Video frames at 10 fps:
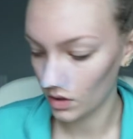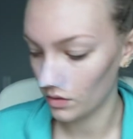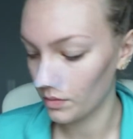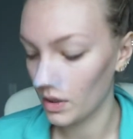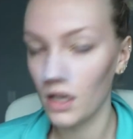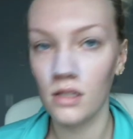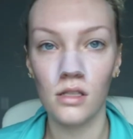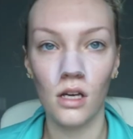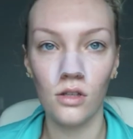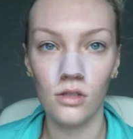Oh, I guess
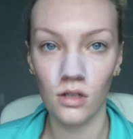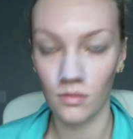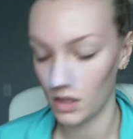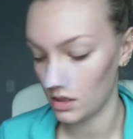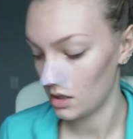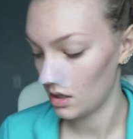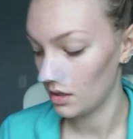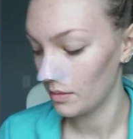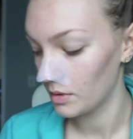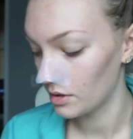I'll start my
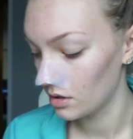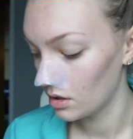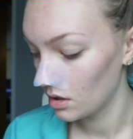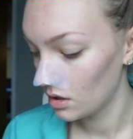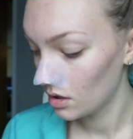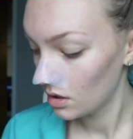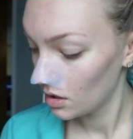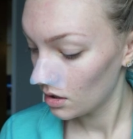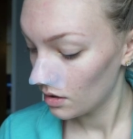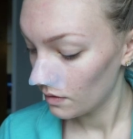timer
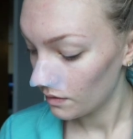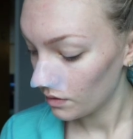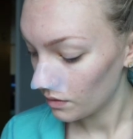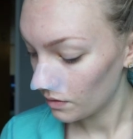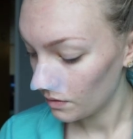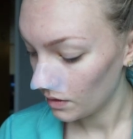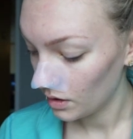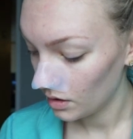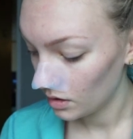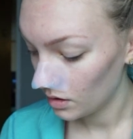for
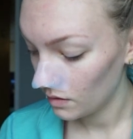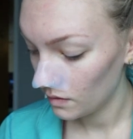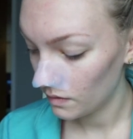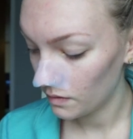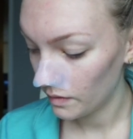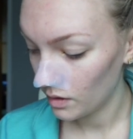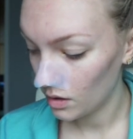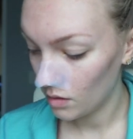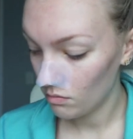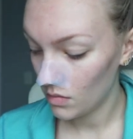5
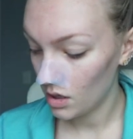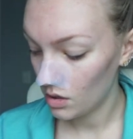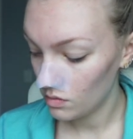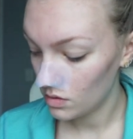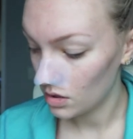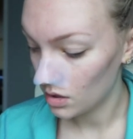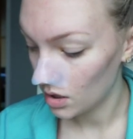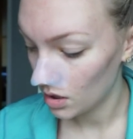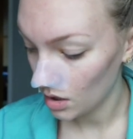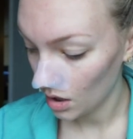
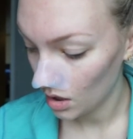Newton.